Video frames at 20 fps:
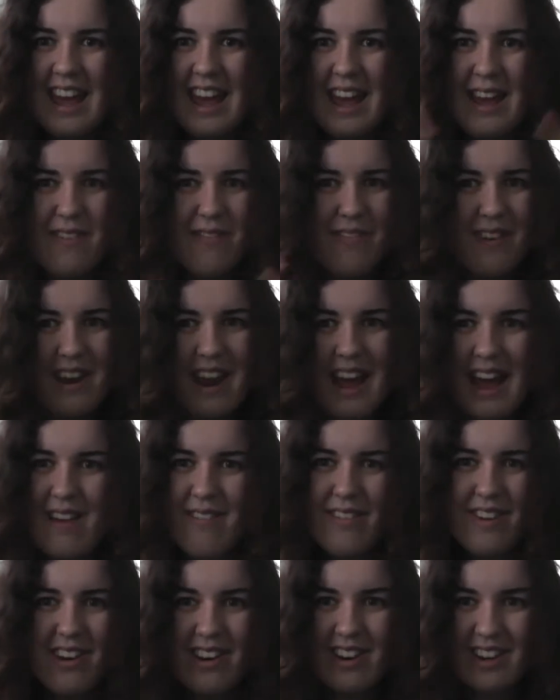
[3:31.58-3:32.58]
If in
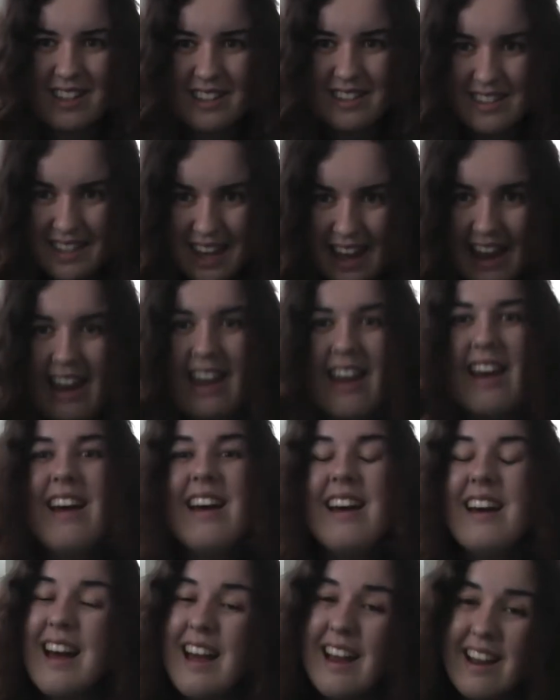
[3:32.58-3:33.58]
Heaven I Can Skate,
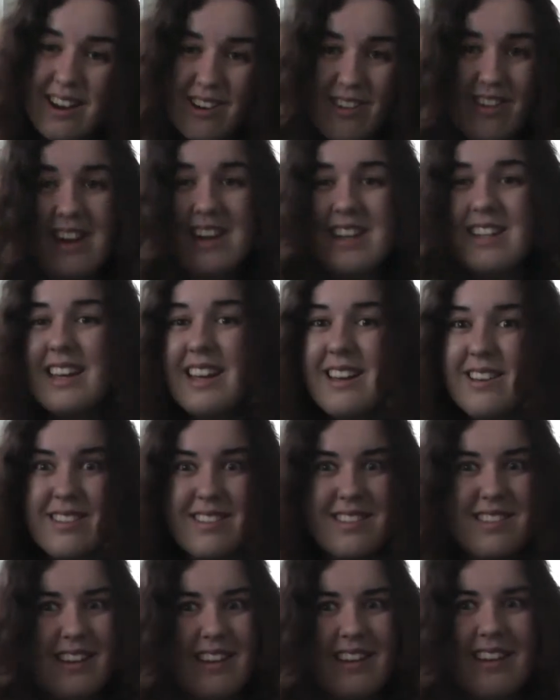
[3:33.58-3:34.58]
and Green to
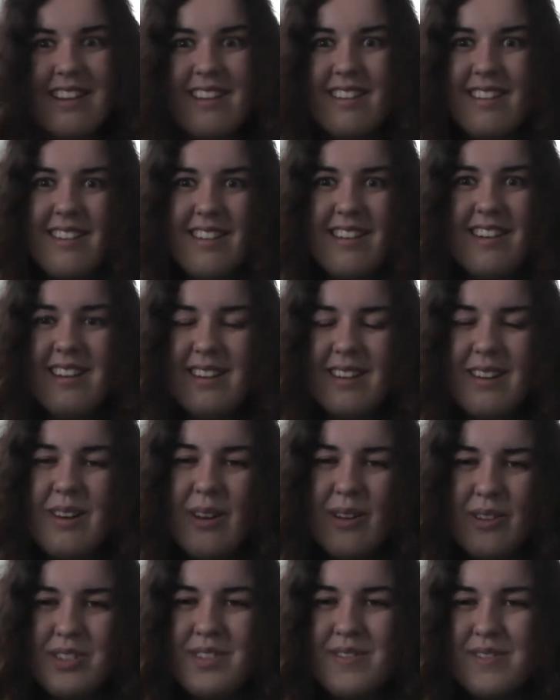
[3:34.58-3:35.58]
Edge, like
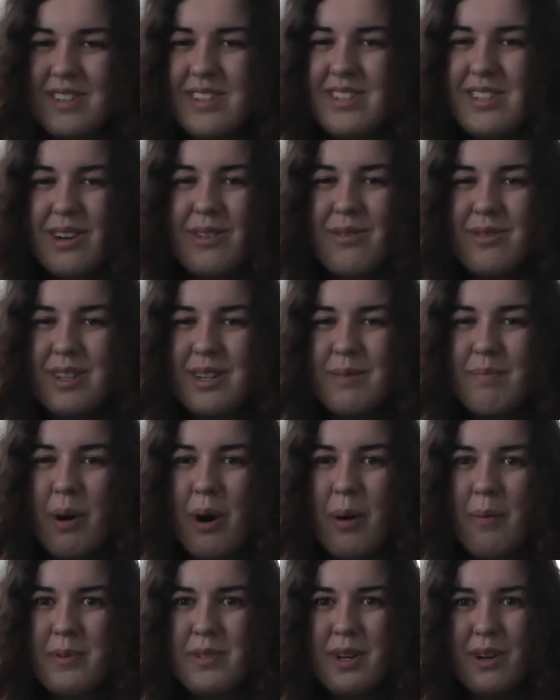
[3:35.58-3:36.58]
lots of nostalgic
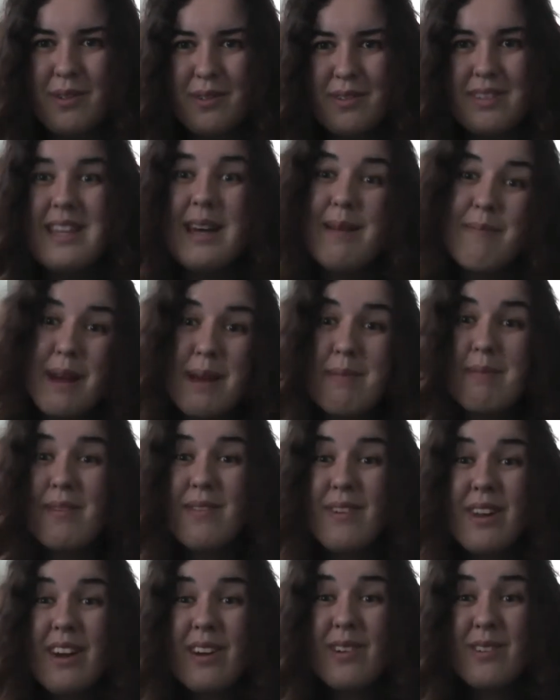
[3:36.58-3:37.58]
pop songs that made me
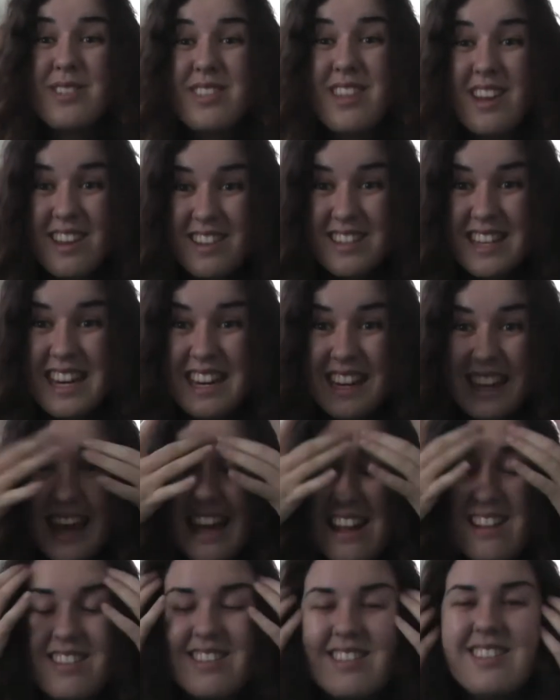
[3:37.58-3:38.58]
feel like I was 13
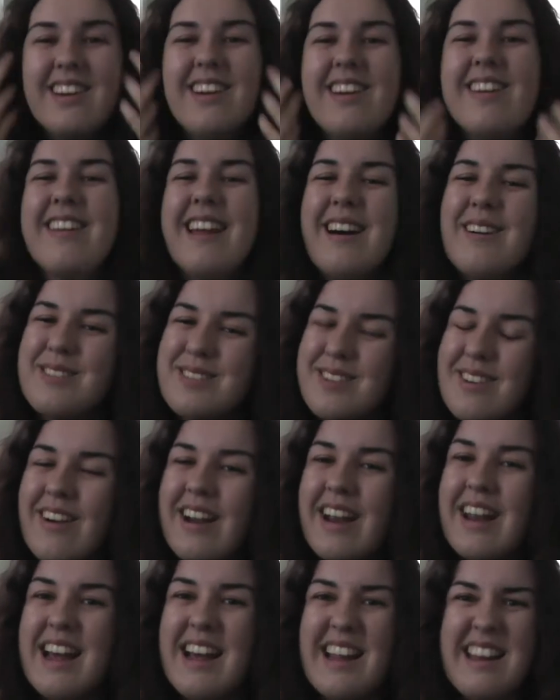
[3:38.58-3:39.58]
again, so that was
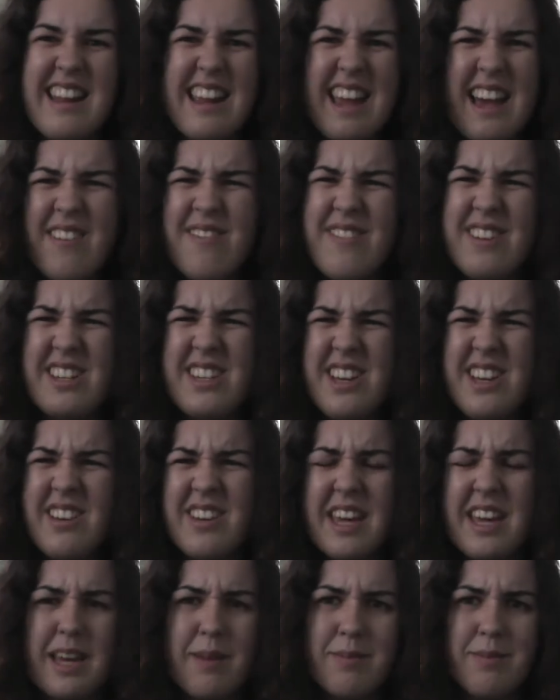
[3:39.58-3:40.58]
great. And they have video
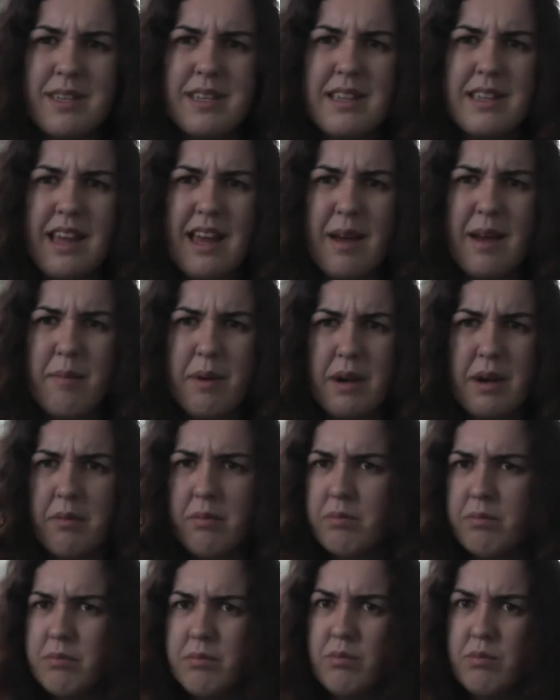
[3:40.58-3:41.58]
games in there. I
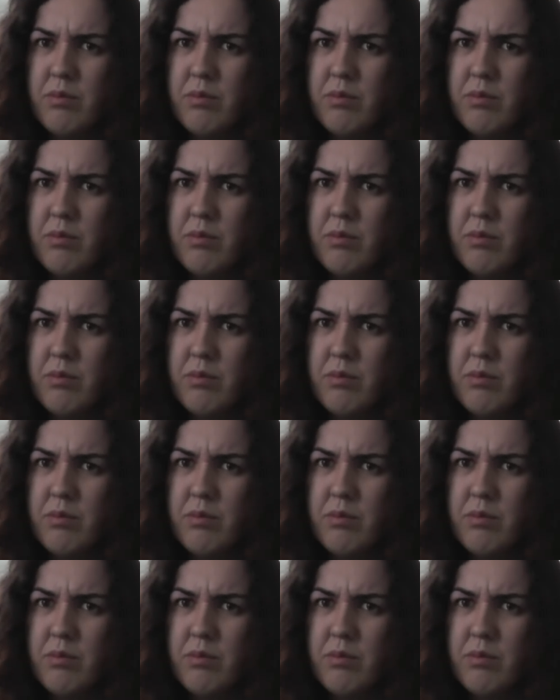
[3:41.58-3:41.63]
mean,